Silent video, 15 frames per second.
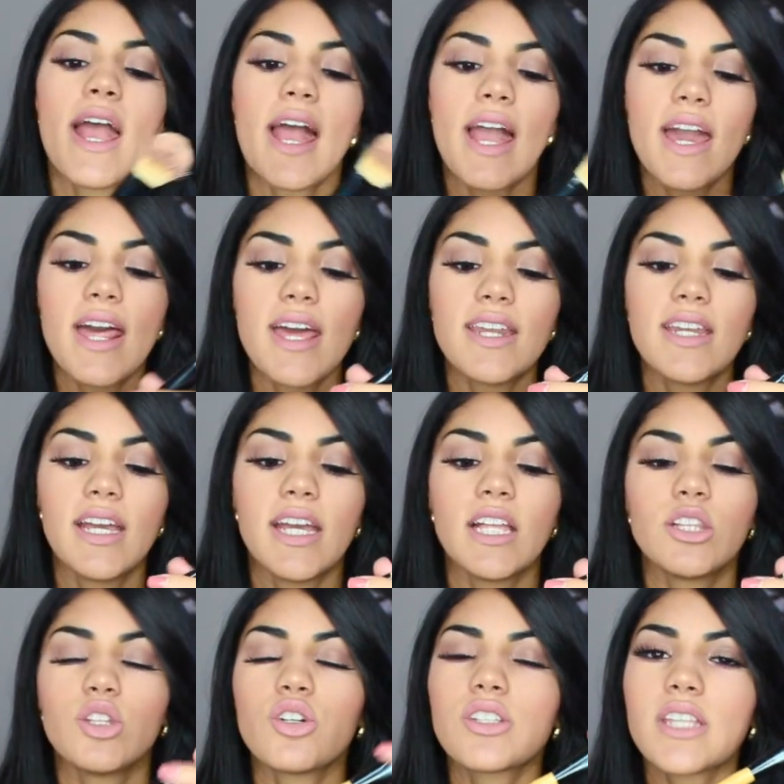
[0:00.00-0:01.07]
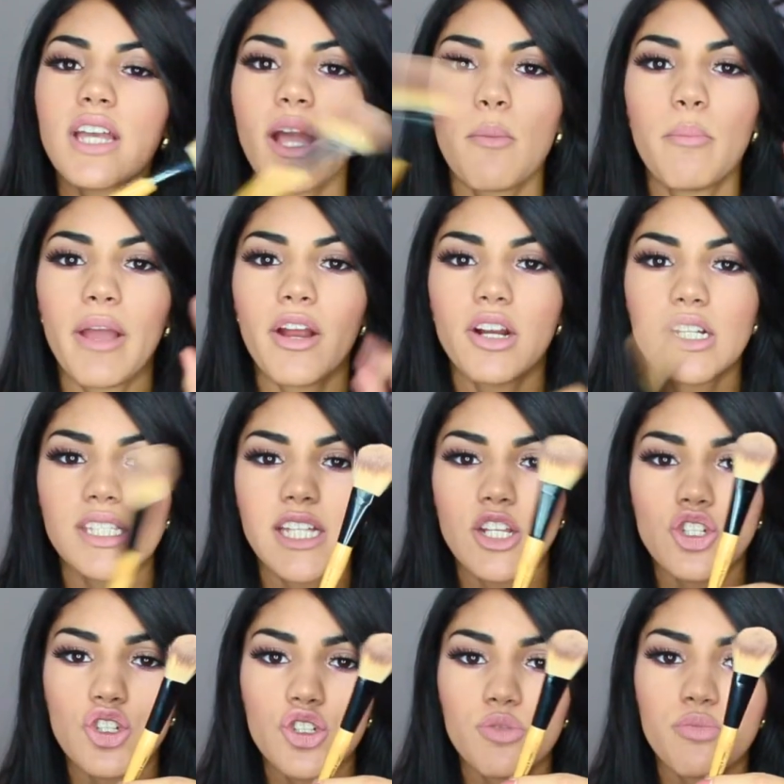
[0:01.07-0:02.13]
And it looks like a Bare
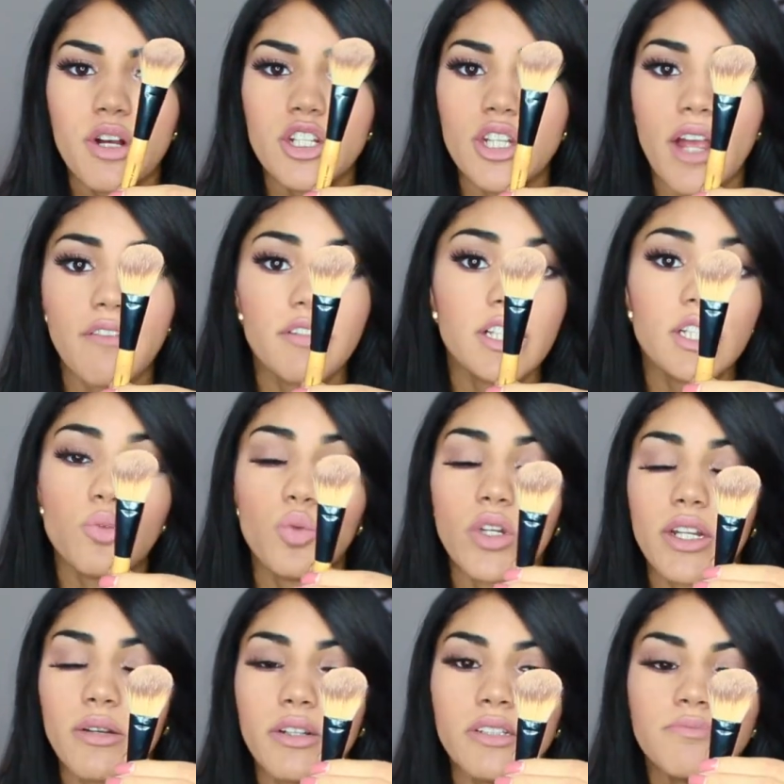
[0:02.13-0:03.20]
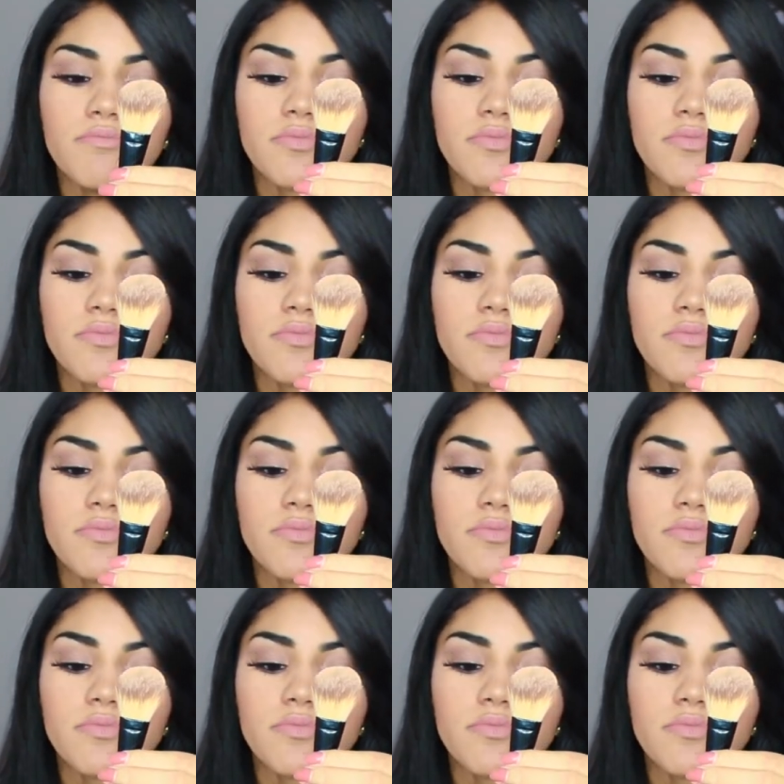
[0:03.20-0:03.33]
Essentials brush. I really wouldn't